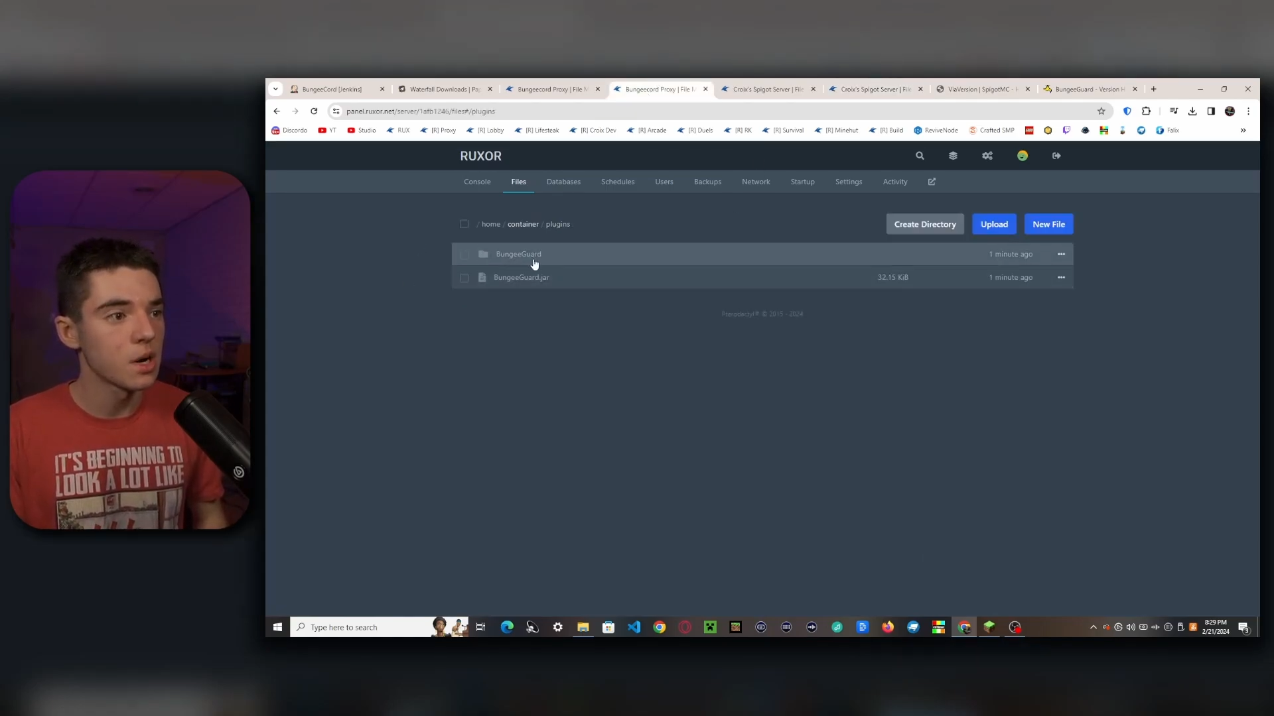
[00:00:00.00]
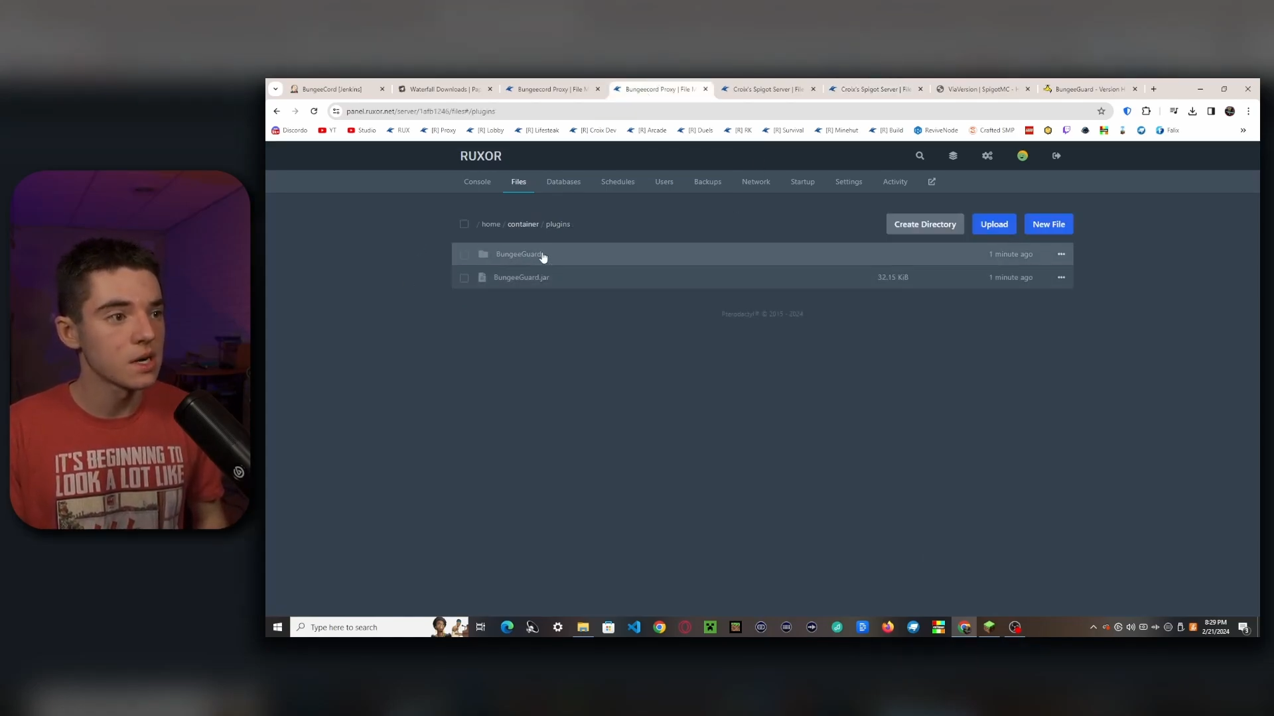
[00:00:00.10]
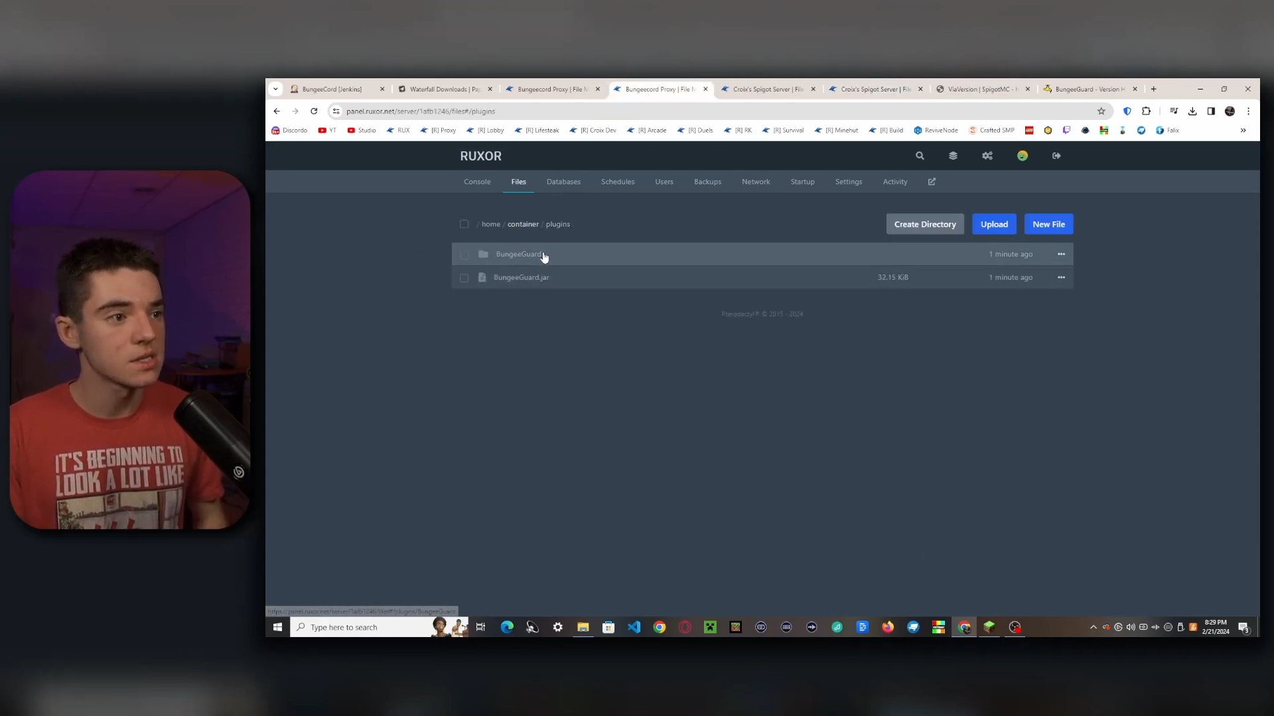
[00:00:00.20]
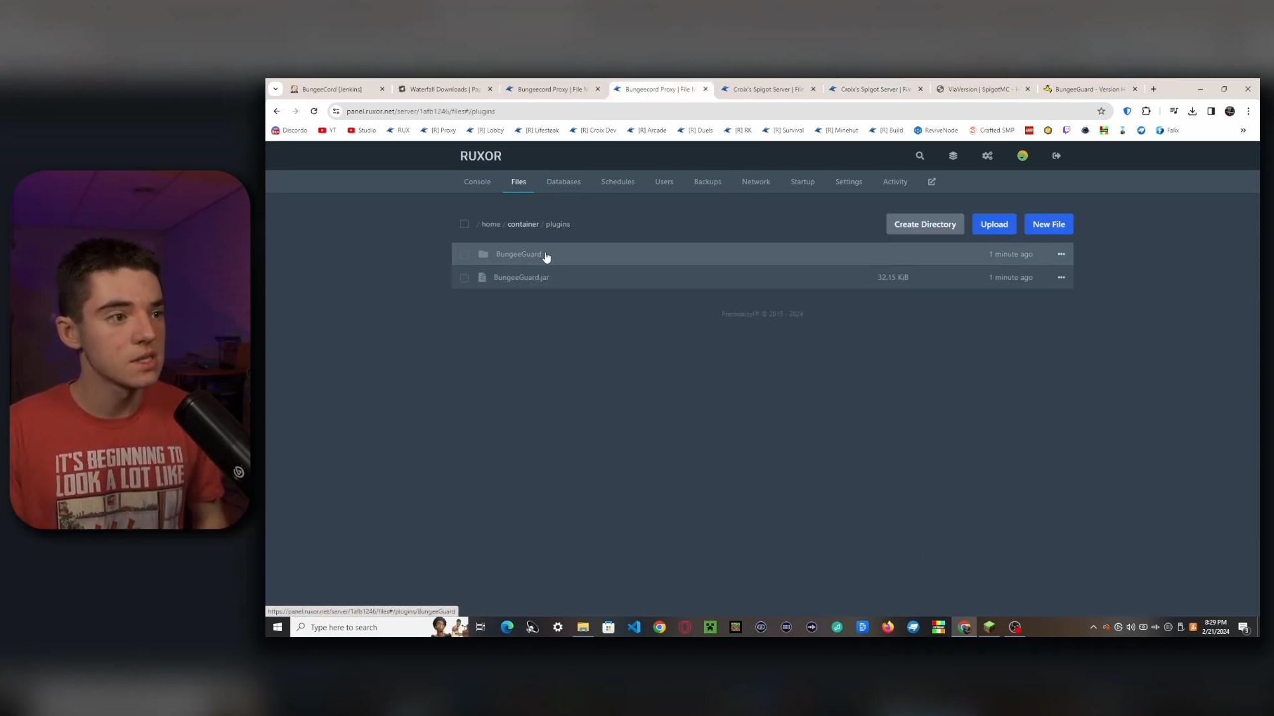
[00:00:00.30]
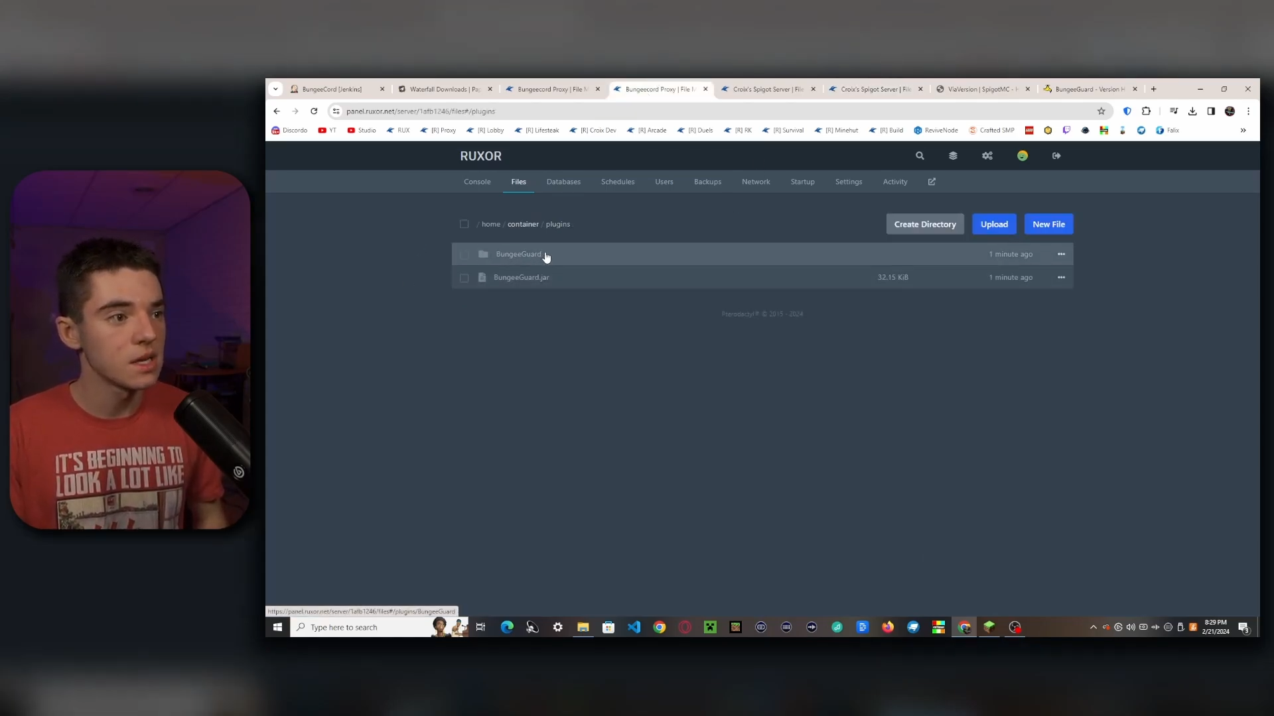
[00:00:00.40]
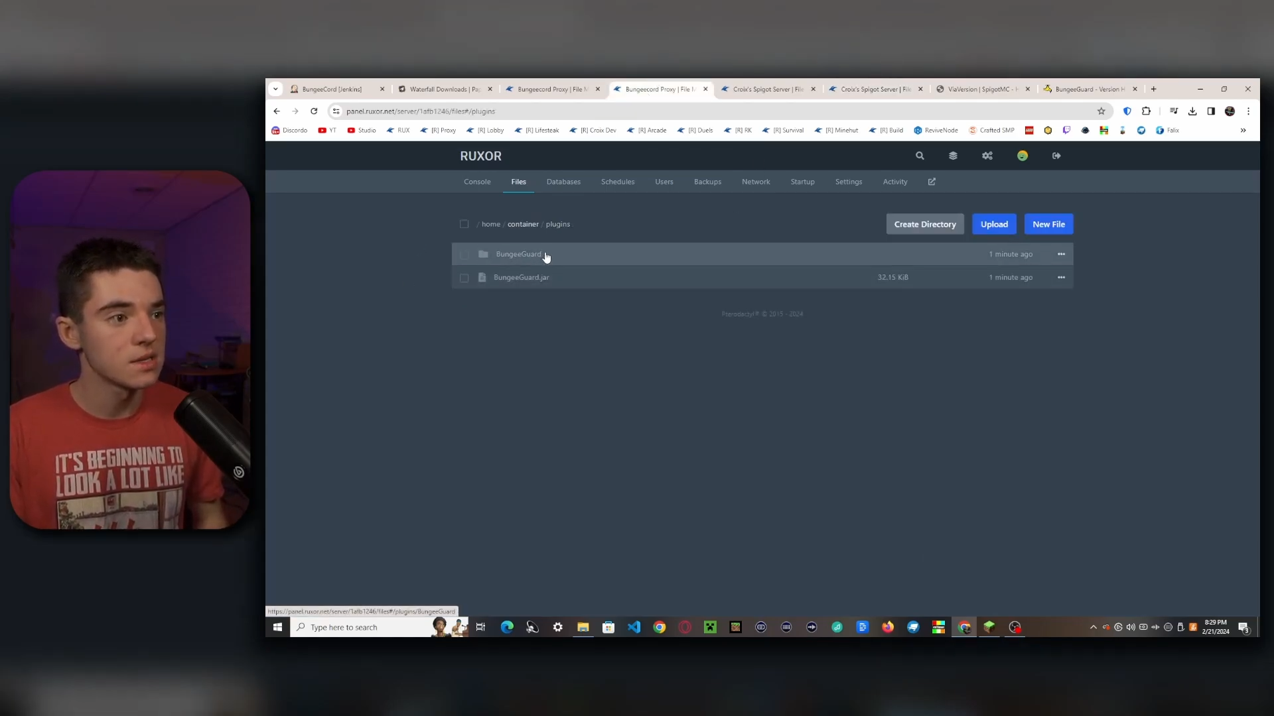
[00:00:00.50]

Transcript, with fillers: proxy